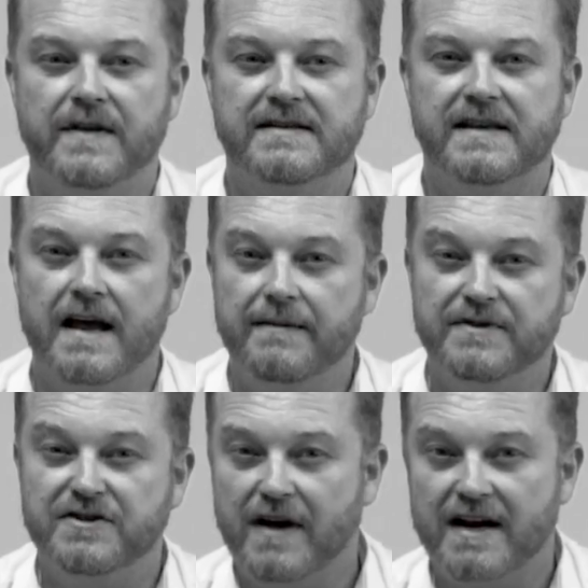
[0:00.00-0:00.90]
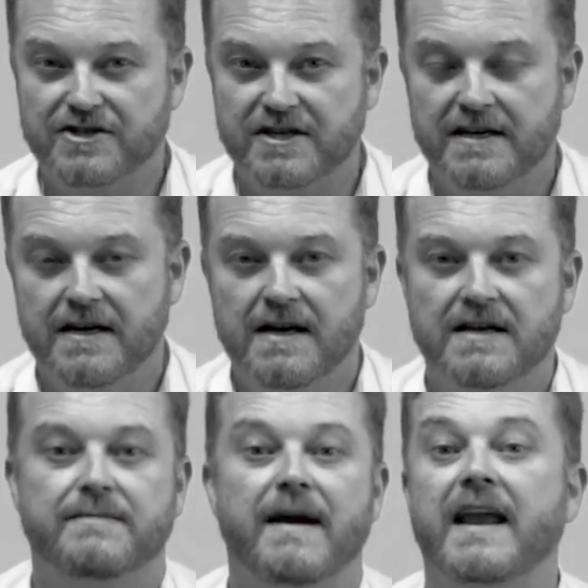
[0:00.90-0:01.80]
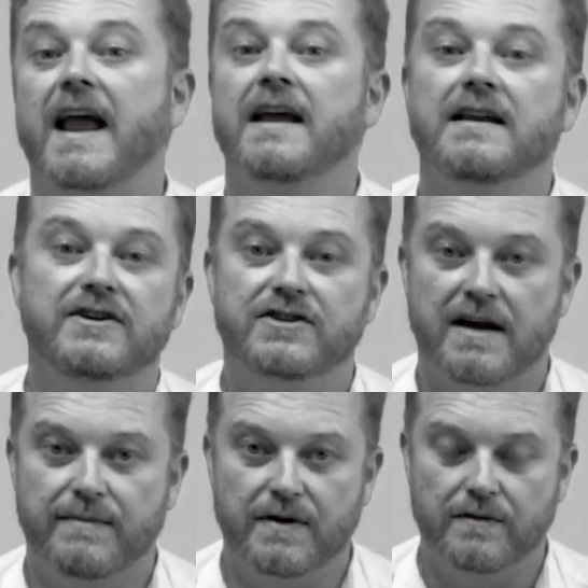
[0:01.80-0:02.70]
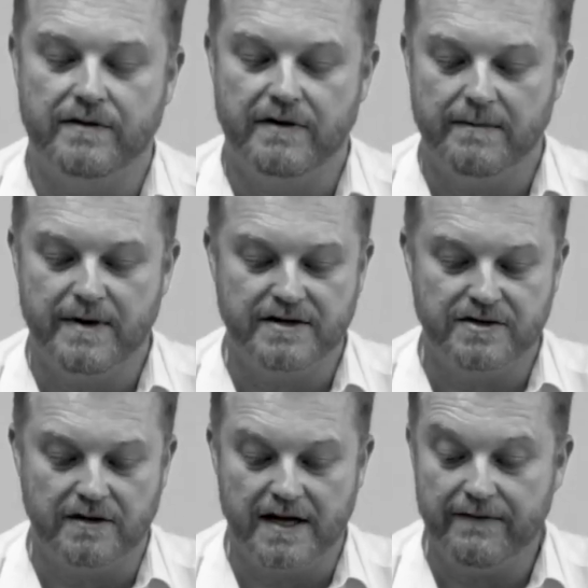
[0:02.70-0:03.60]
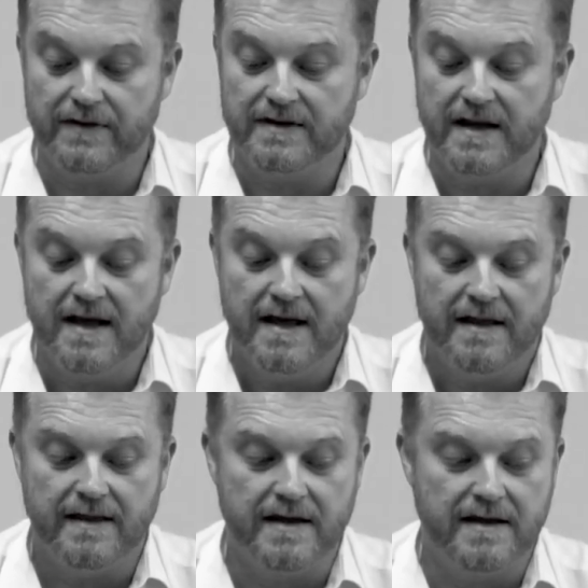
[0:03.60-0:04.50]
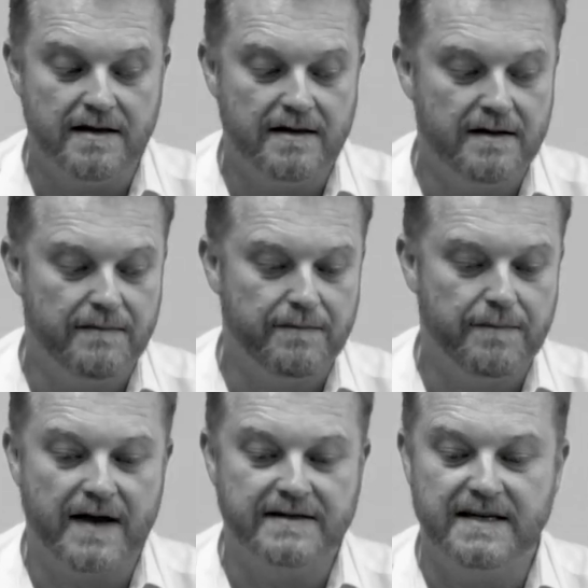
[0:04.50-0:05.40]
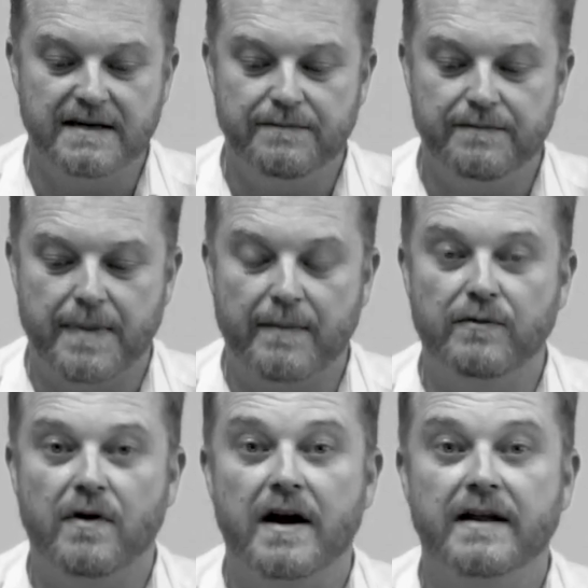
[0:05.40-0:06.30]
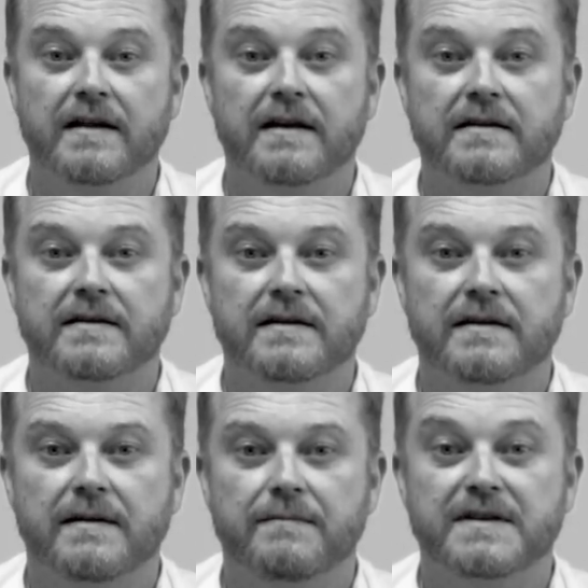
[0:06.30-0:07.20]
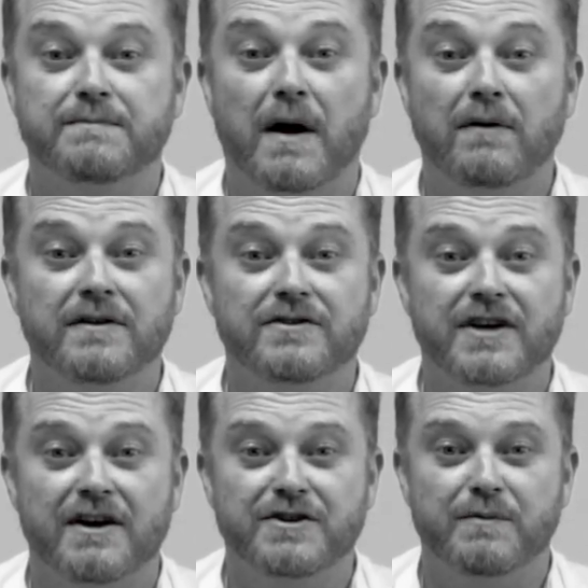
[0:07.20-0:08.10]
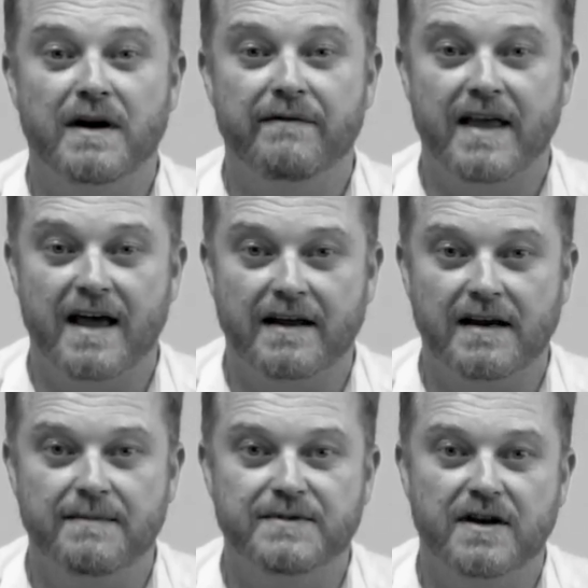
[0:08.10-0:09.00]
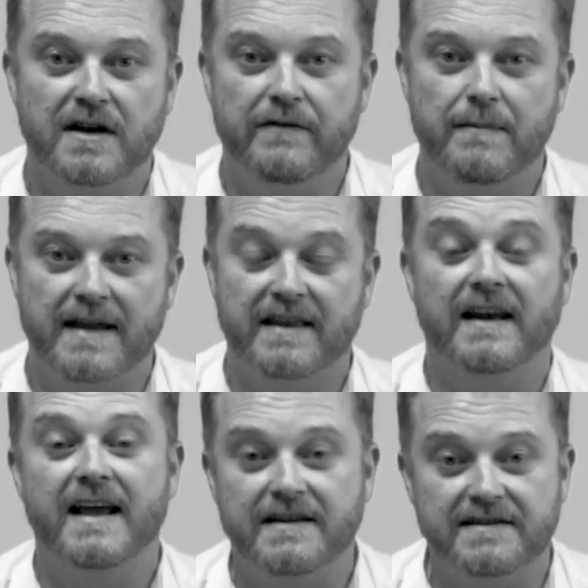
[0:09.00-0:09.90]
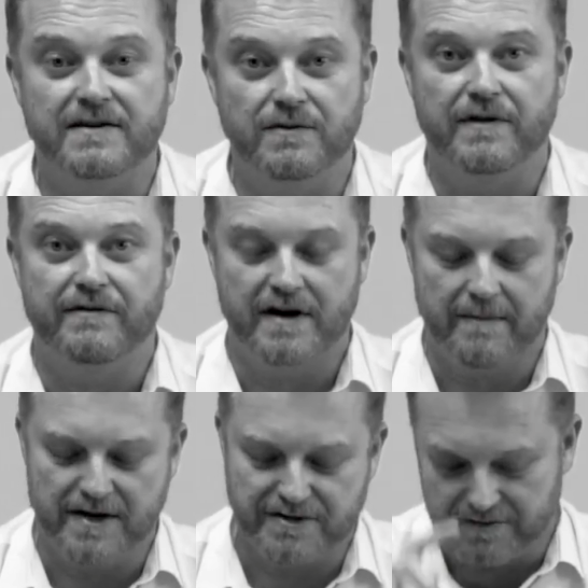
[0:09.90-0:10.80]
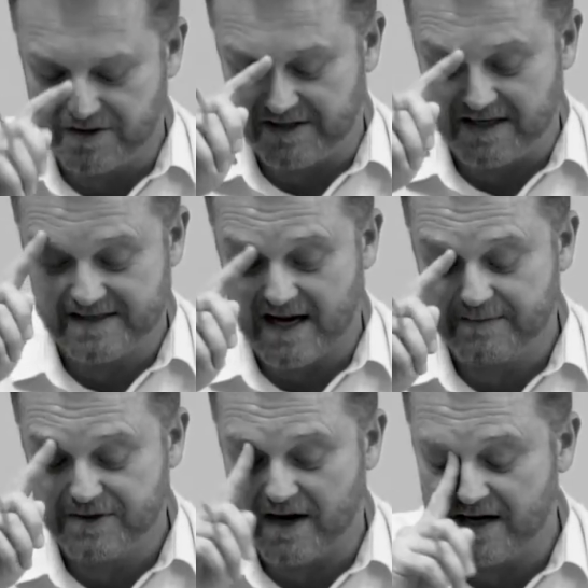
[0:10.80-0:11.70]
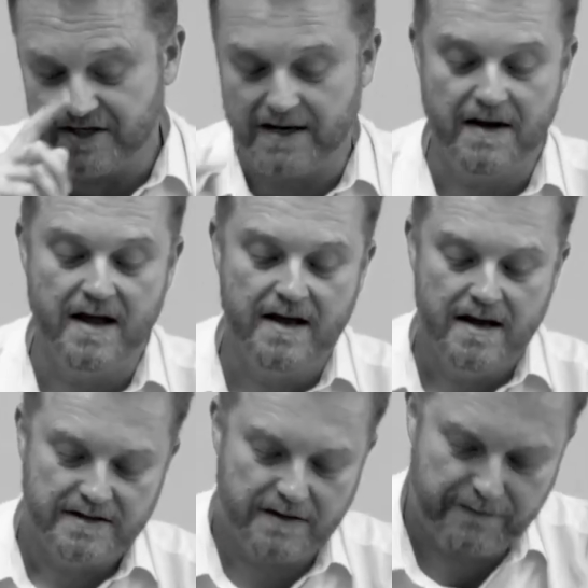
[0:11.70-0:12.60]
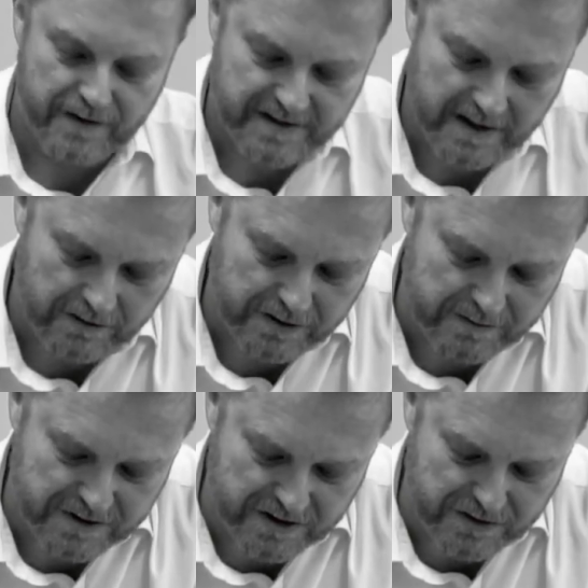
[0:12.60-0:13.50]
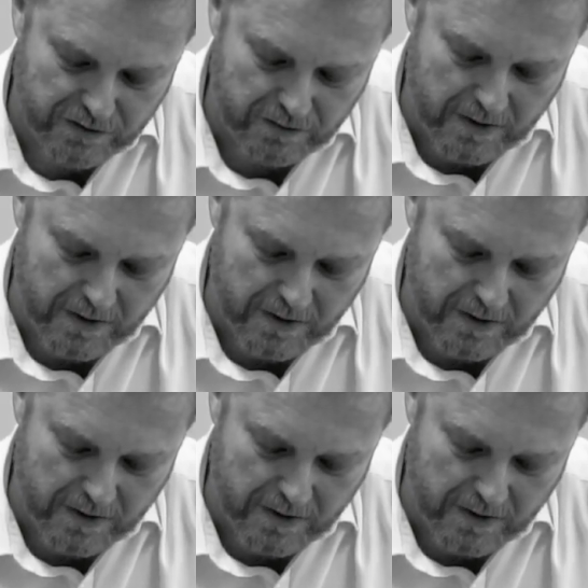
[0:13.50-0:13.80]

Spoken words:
same strategy to make any shape you look three-dimensional. Even the fancy bubble writing that Miss Boland showed you in one of the other clips, you could even make the letters look three-dimensional using the same strategy. So the first thing I'll do is just draw